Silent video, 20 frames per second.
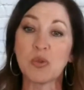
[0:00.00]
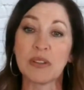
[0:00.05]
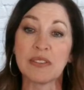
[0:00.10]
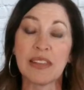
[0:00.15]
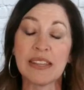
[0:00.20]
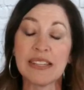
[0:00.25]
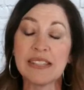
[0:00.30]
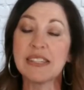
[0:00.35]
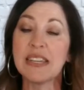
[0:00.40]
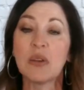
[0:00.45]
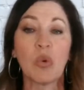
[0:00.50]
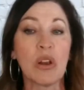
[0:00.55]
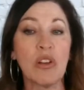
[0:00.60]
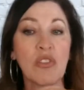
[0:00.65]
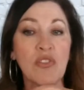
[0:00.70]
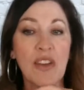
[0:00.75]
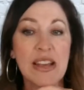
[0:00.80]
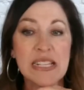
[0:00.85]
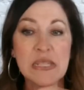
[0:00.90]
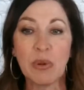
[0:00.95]
We're in LinkedIn, we're in
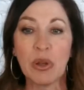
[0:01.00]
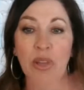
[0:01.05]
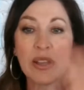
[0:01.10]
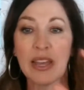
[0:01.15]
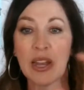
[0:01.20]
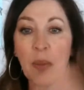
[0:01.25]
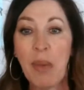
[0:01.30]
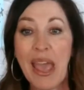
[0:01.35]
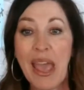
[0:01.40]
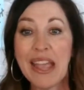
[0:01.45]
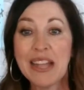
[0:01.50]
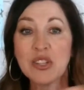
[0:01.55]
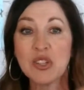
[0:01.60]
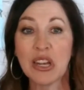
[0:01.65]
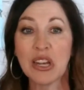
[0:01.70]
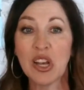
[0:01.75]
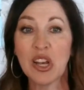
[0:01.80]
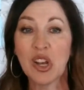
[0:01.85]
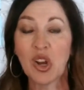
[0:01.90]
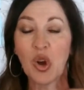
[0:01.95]
Facebook, and a page
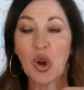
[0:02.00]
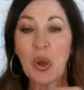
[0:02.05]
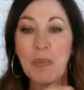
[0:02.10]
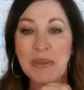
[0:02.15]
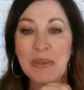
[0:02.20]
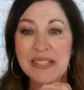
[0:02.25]
and in a group.